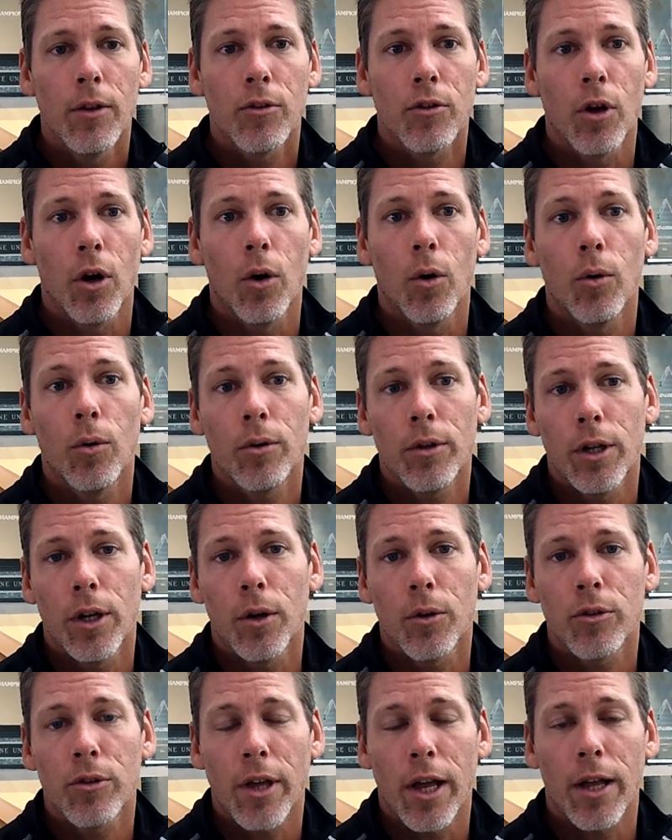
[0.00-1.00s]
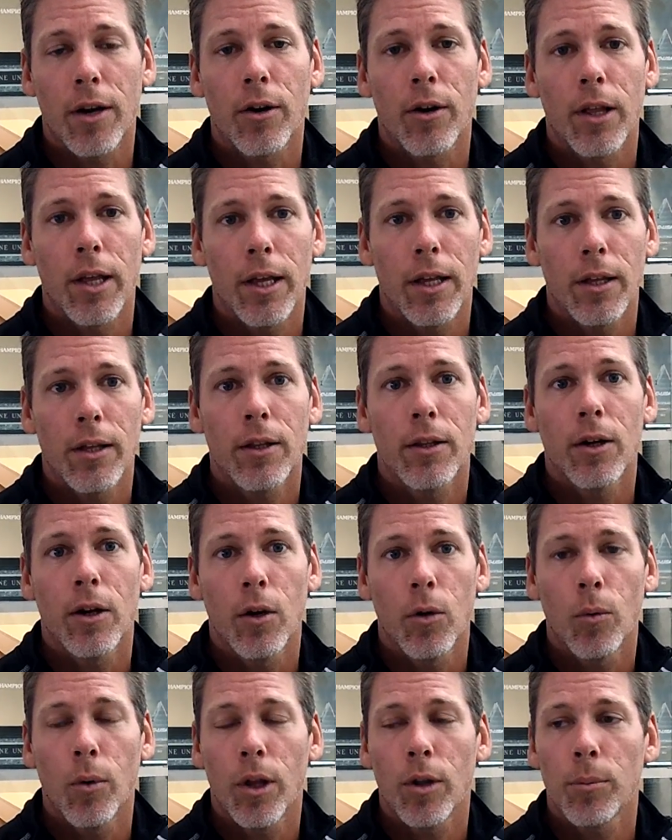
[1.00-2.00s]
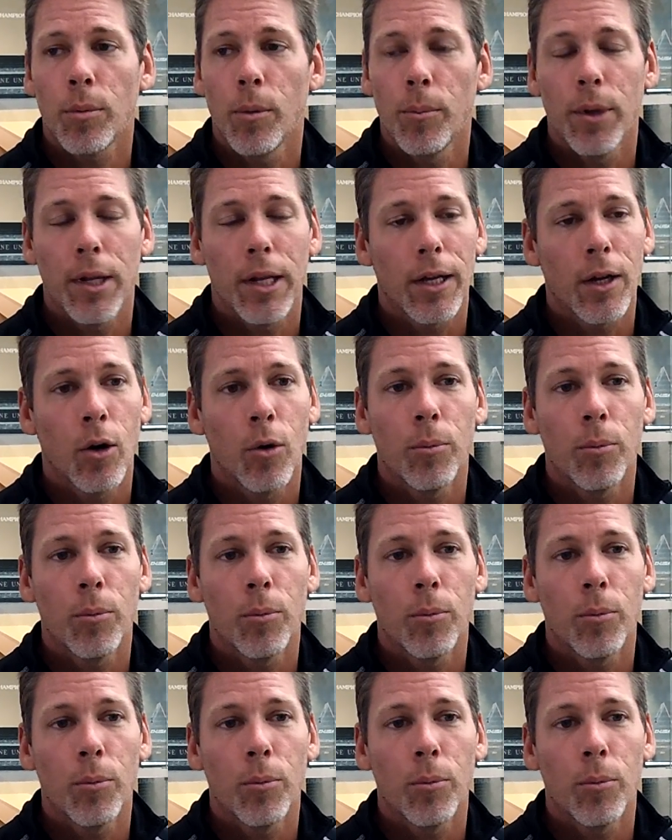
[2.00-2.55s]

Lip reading: So, you know, Saturday, you know, weather permitting,